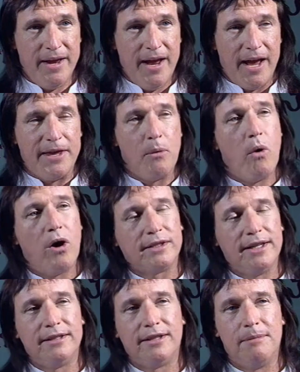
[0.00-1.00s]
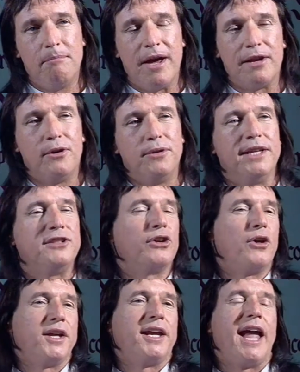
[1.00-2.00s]
And they walked into the meadow, and they saw
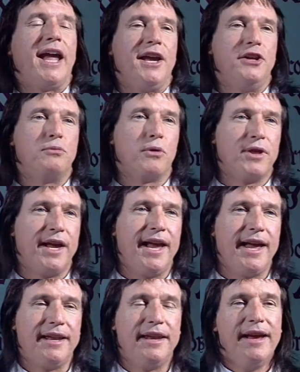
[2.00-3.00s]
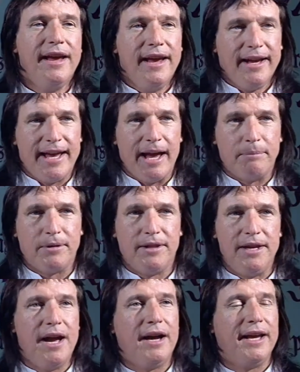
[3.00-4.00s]
the cage where they had kept the
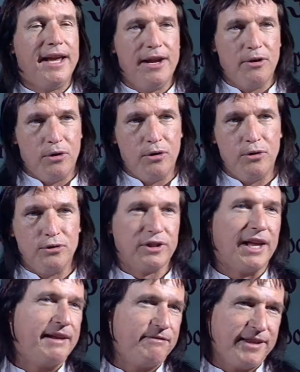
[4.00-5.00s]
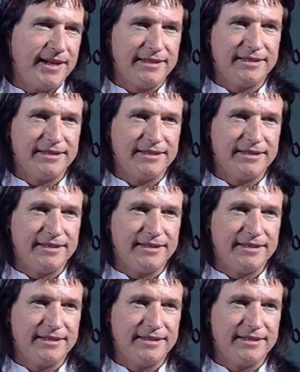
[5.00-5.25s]
young eagle whose life they had